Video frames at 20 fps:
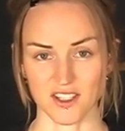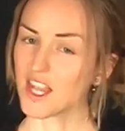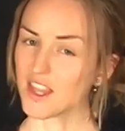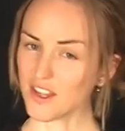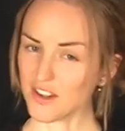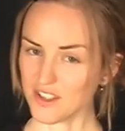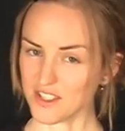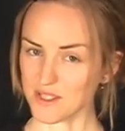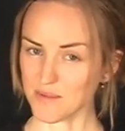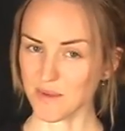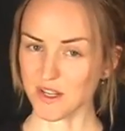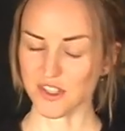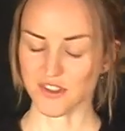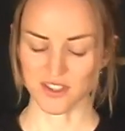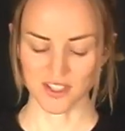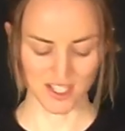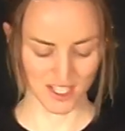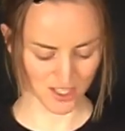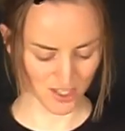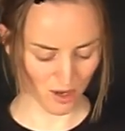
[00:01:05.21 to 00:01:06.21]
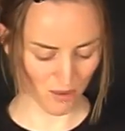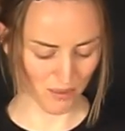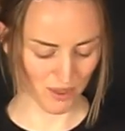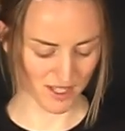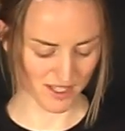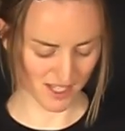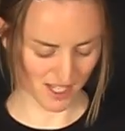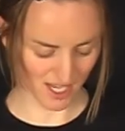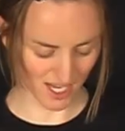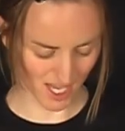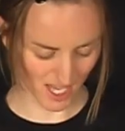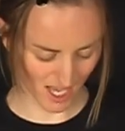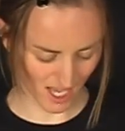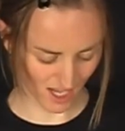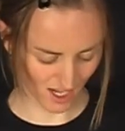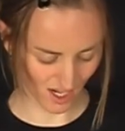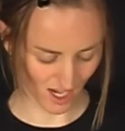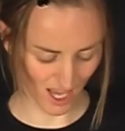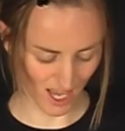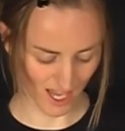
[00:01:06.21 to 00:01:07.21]
There are some interesting topics in here,
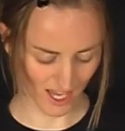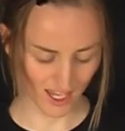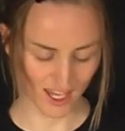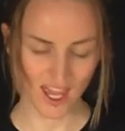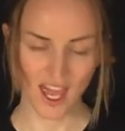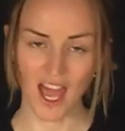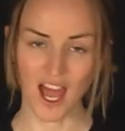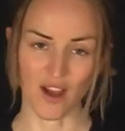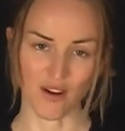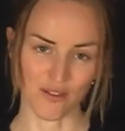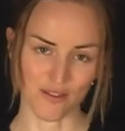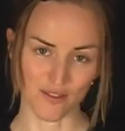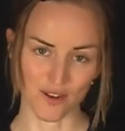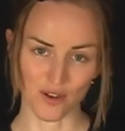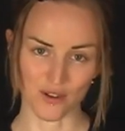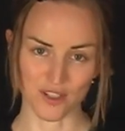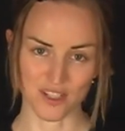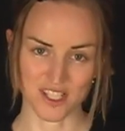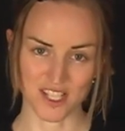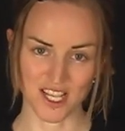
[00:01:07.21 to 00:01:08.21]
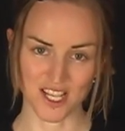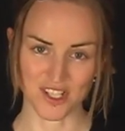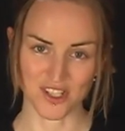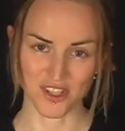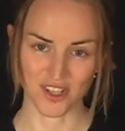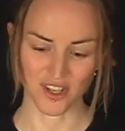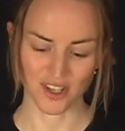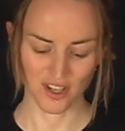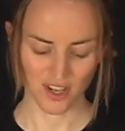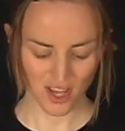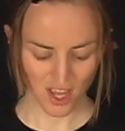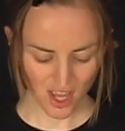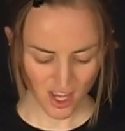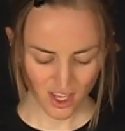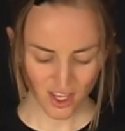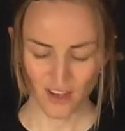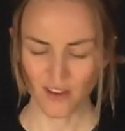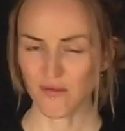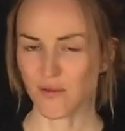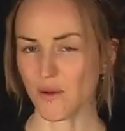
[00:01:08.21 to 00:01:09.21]
like how to fold a t-shirt.
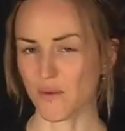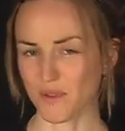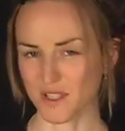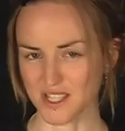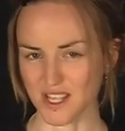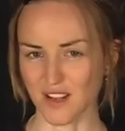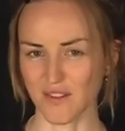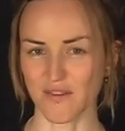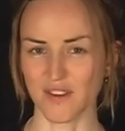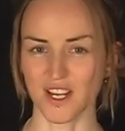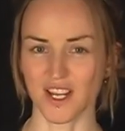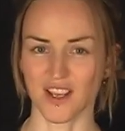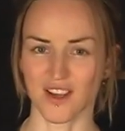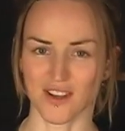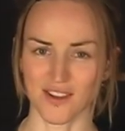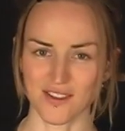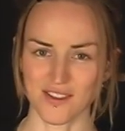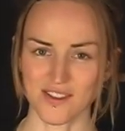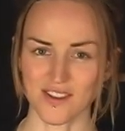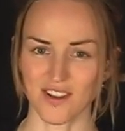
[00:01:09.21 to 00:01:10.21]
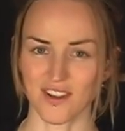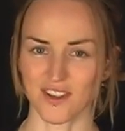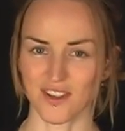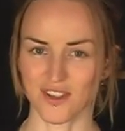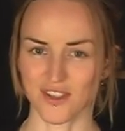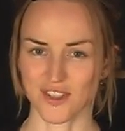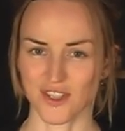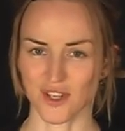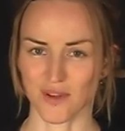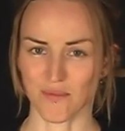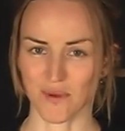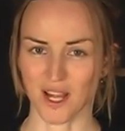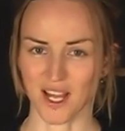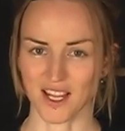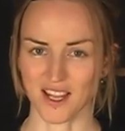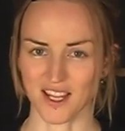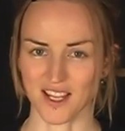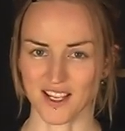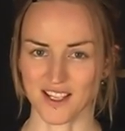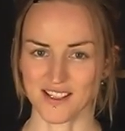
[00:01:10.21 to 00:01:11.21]
You've probably seen videos on YouTube like
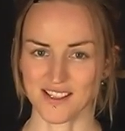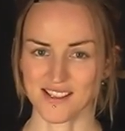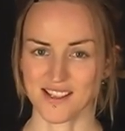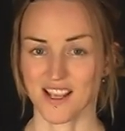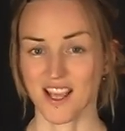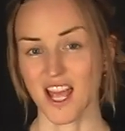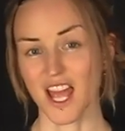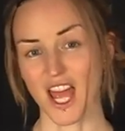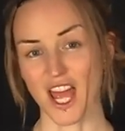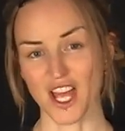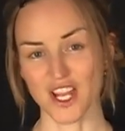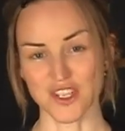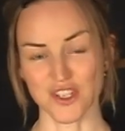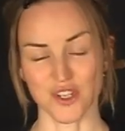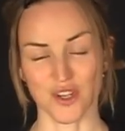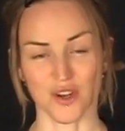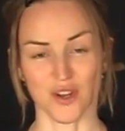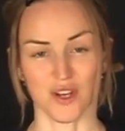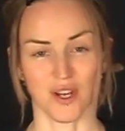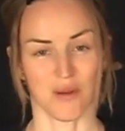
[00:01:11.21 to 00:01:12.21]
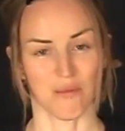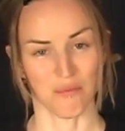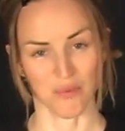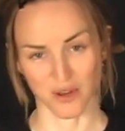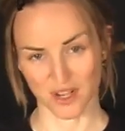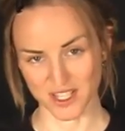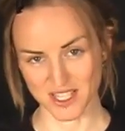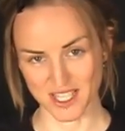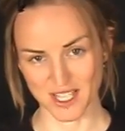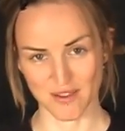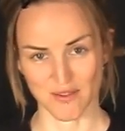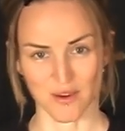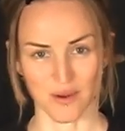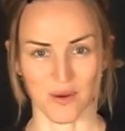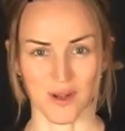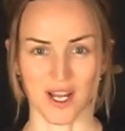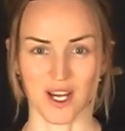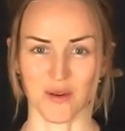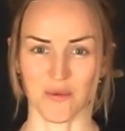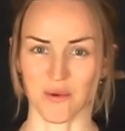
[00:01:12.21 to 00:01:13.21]
this, and John impressed
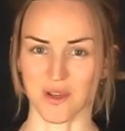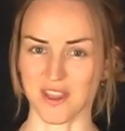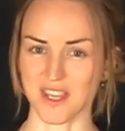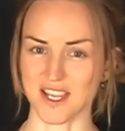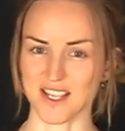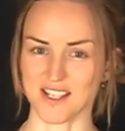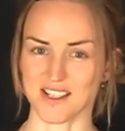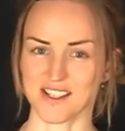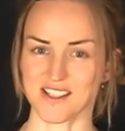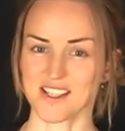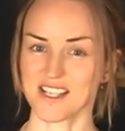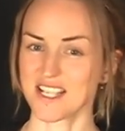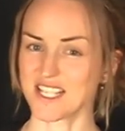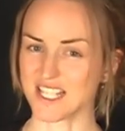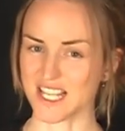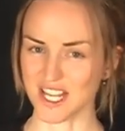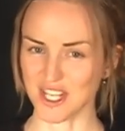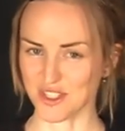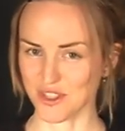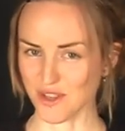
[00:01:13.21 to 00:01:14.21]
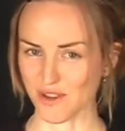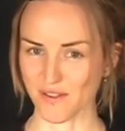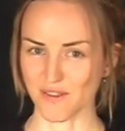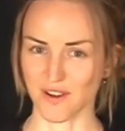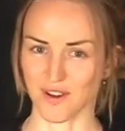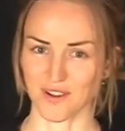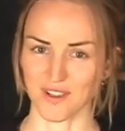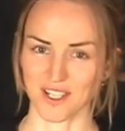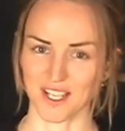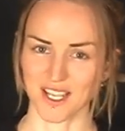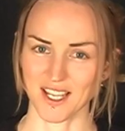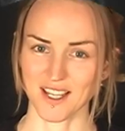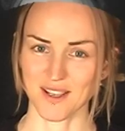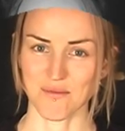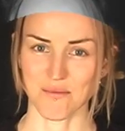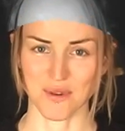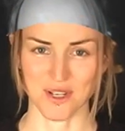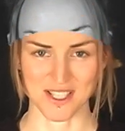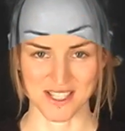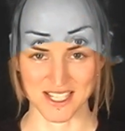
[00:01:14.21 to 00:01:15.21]
everyone with his t-shirt folding
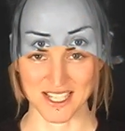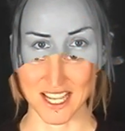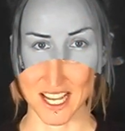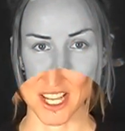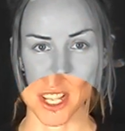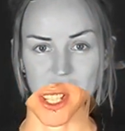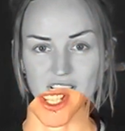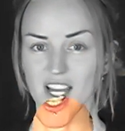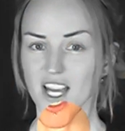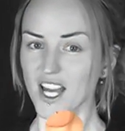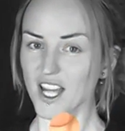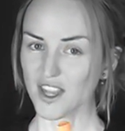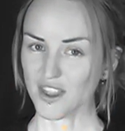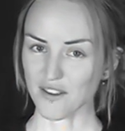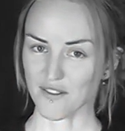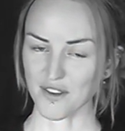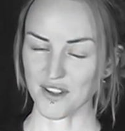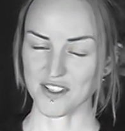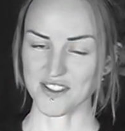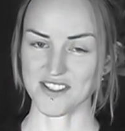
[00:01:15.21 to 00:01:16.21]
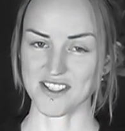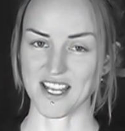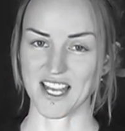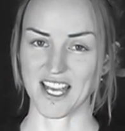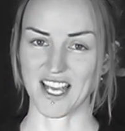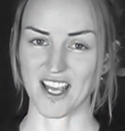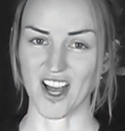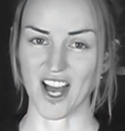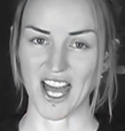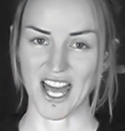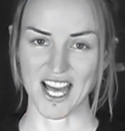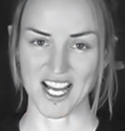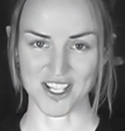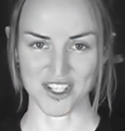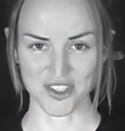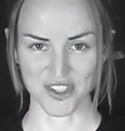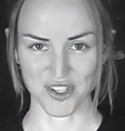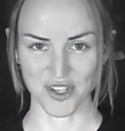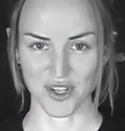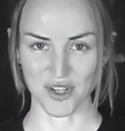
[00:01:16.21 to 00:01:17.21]
presentation. The first thing I
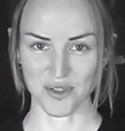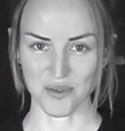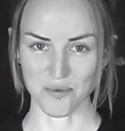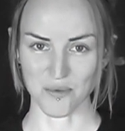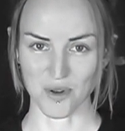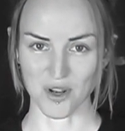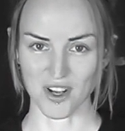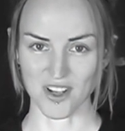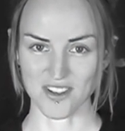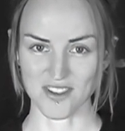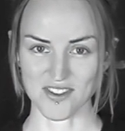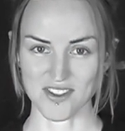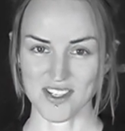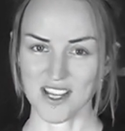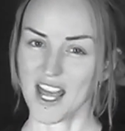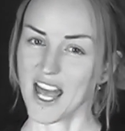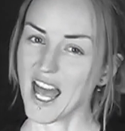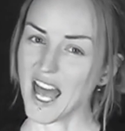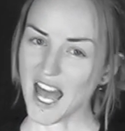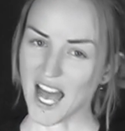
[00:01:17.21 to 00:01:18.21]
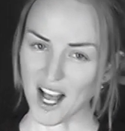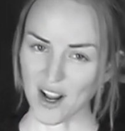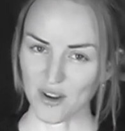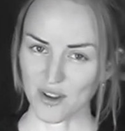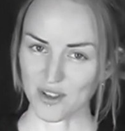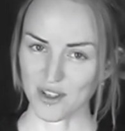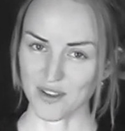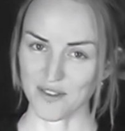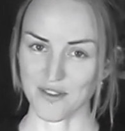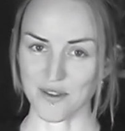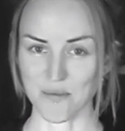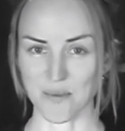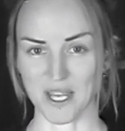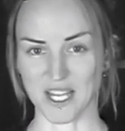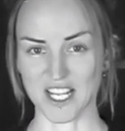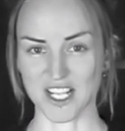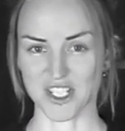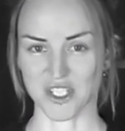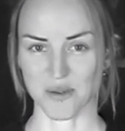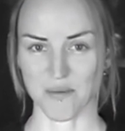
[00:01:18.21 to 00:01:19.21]
asked John was, how long have you been
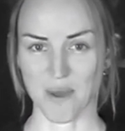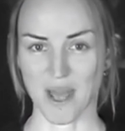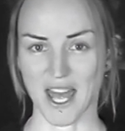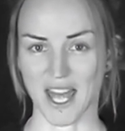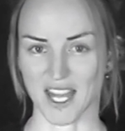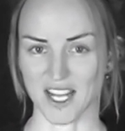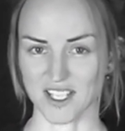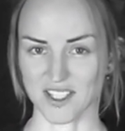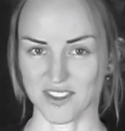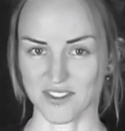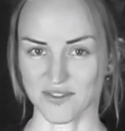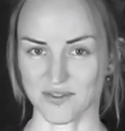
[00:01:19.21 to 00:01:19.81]
in Japan?